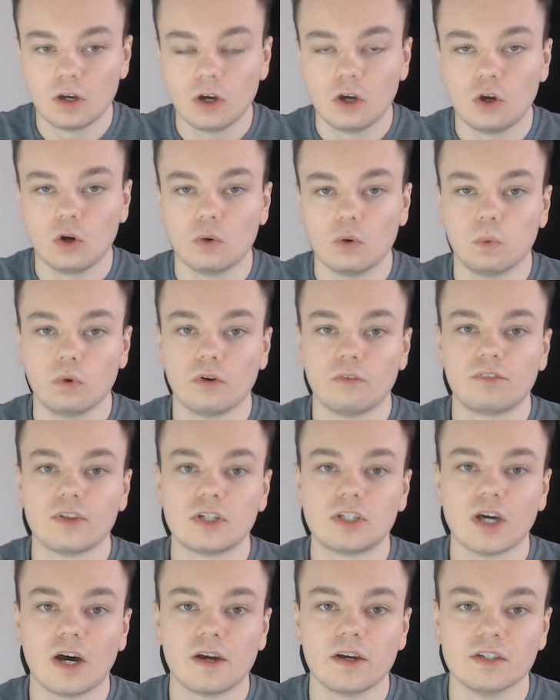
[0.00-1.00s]
One of the
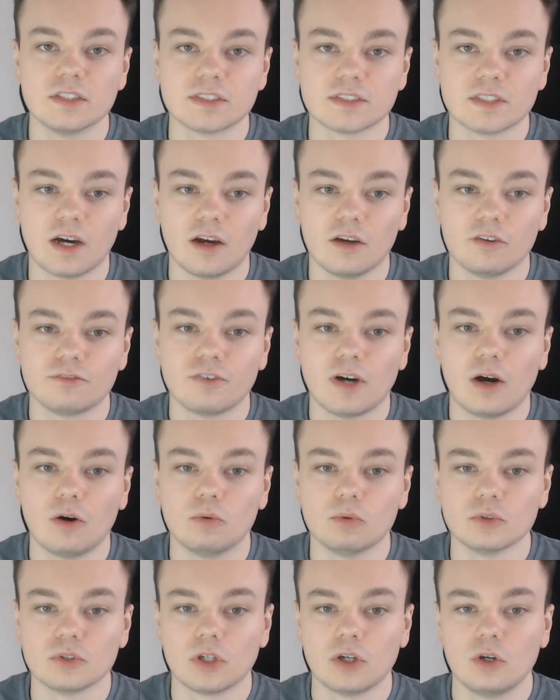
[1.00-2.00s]
diets that I
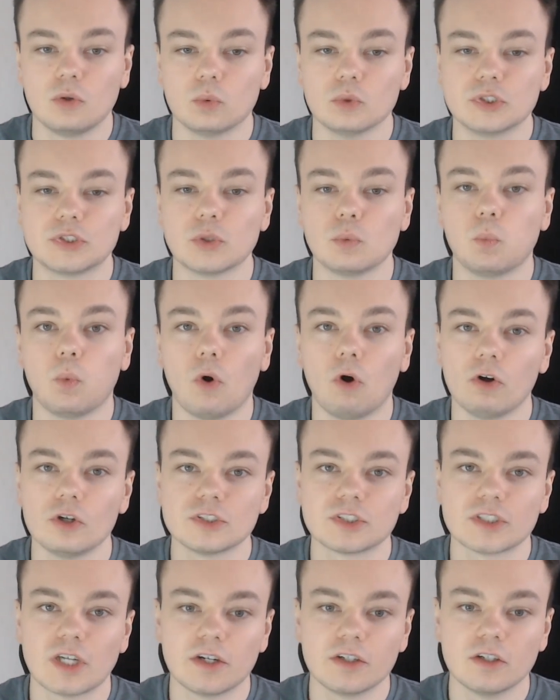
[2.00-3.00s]
found was the Wahls
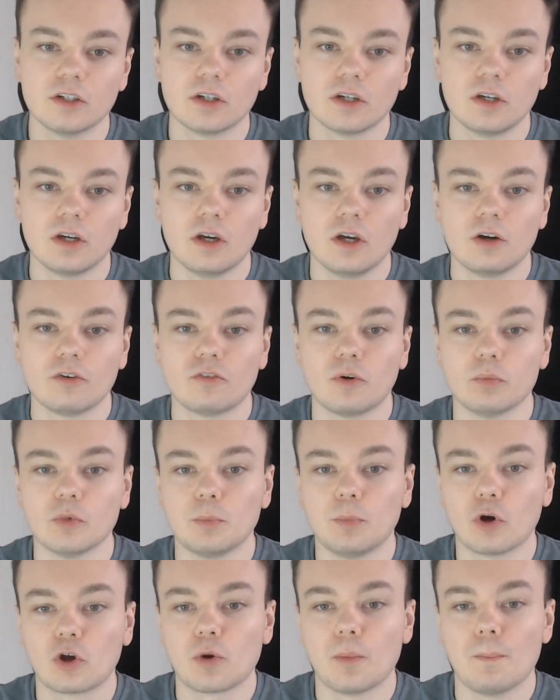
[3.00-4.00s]
Diet from the
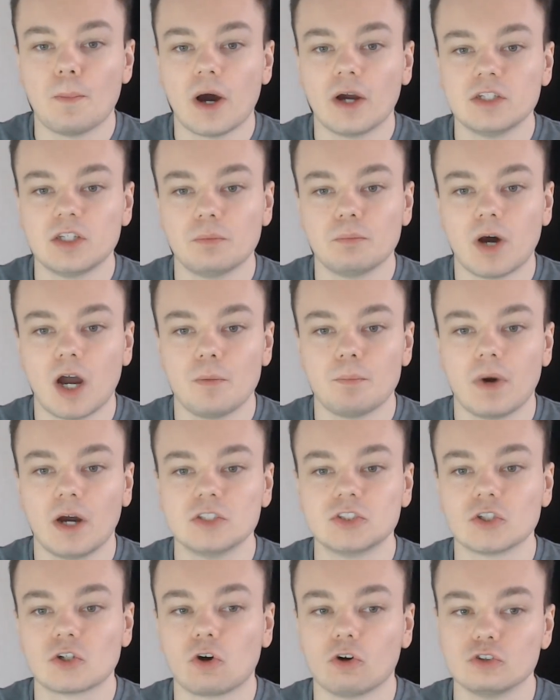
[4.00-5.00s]
book Minding My
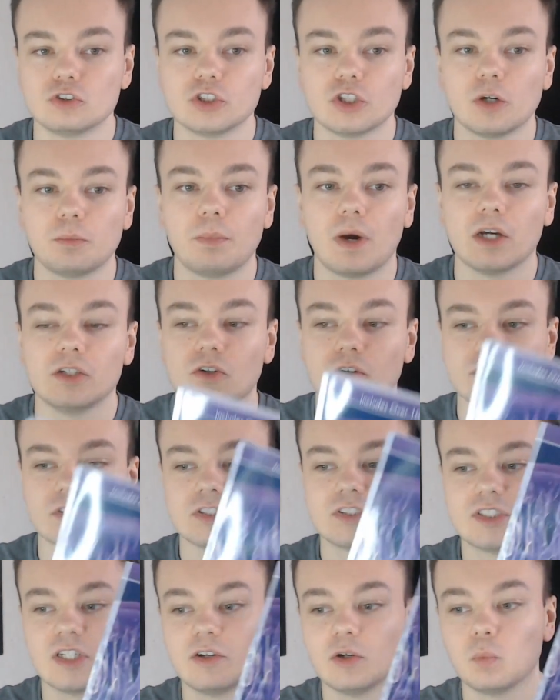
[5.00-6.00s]
Mitochondria by Dr.
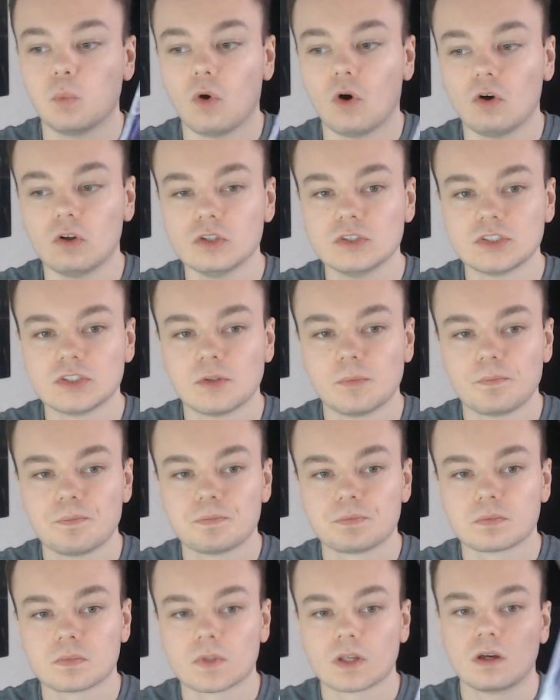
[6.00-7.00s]
Terry Wahls.
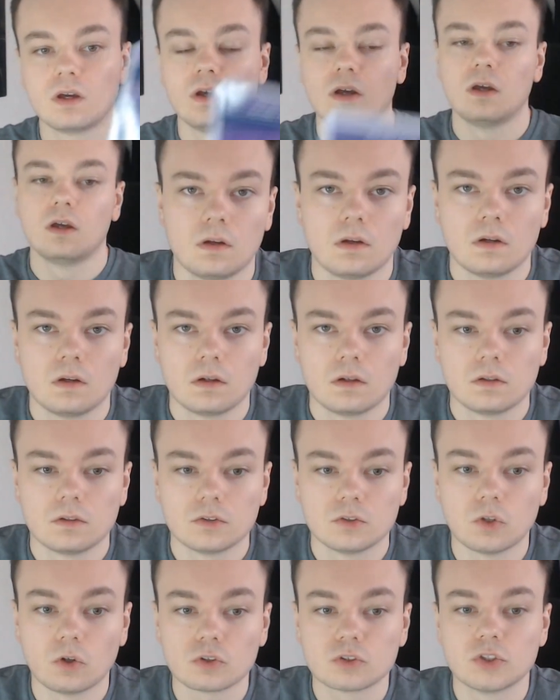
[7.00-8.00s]

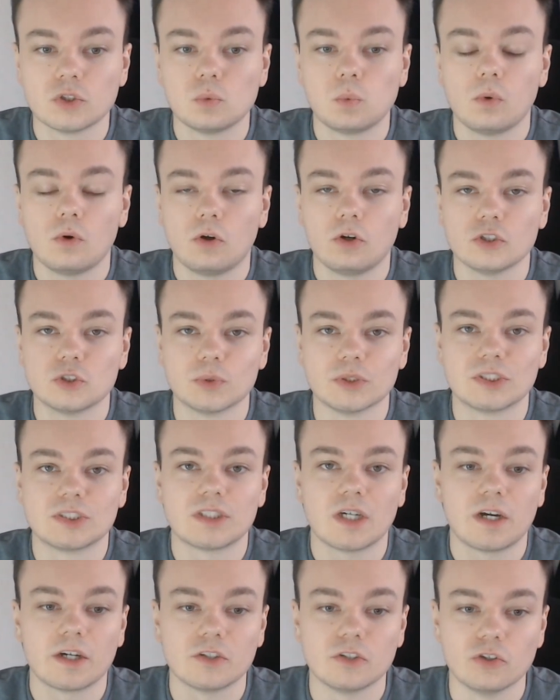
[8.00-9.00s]
Dr. Wahls was
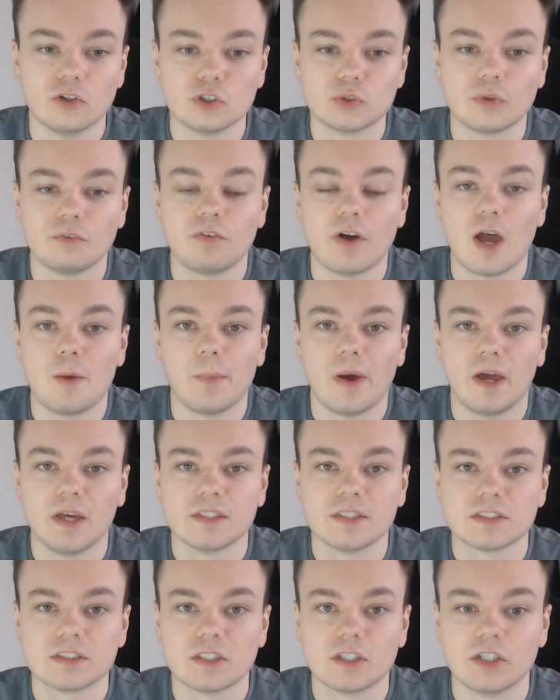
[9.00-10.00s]
diagnosed with
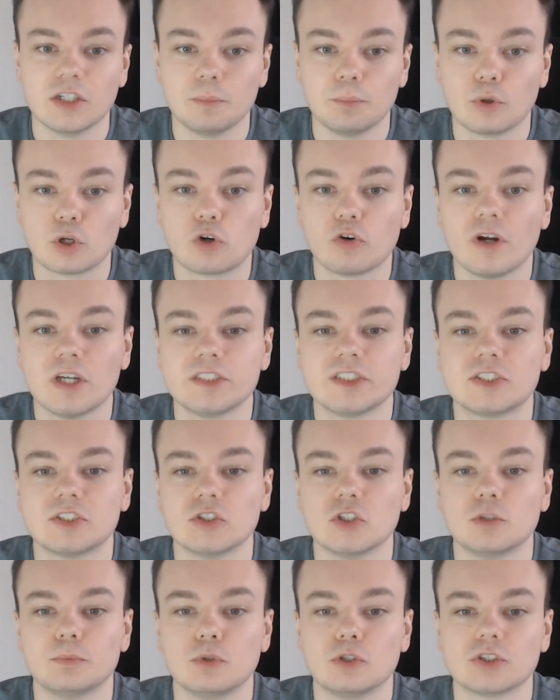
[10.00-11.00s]
MS and it progressed
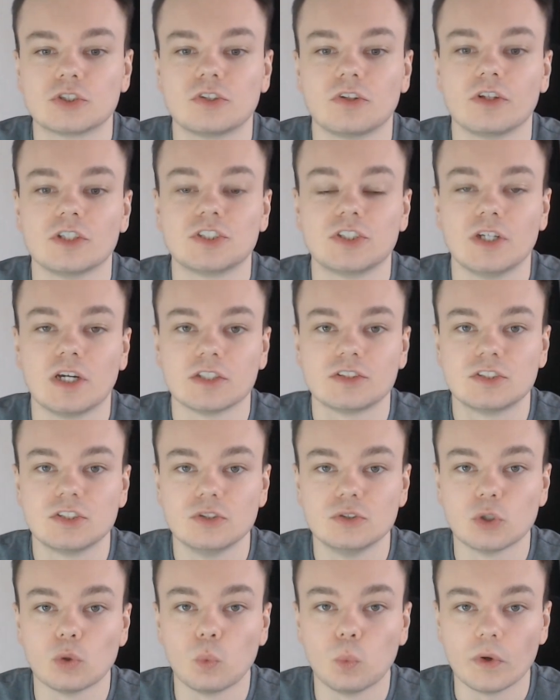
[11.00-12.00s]
so much that she had to use
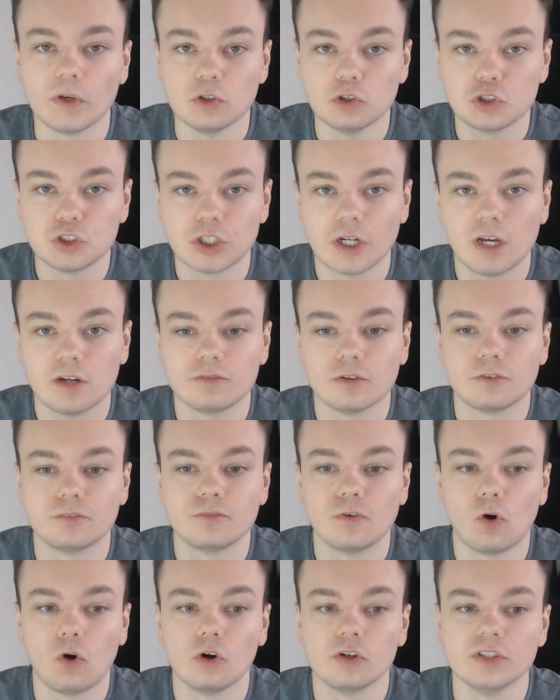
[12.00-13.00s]
a wheelchair for
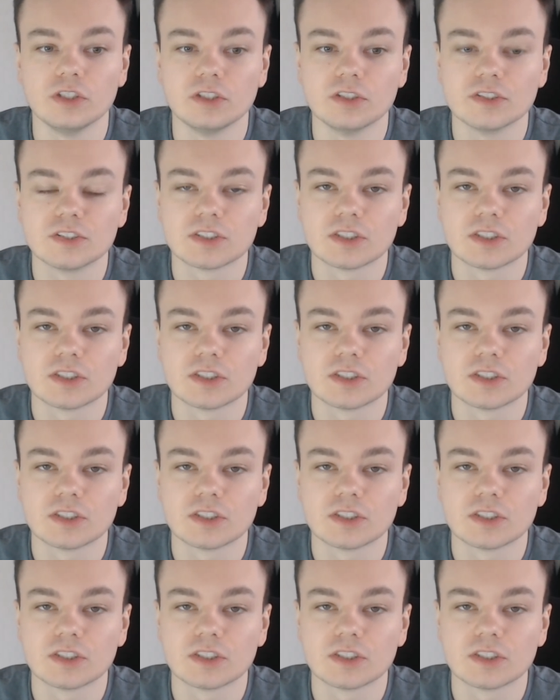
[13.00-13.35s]
4 years.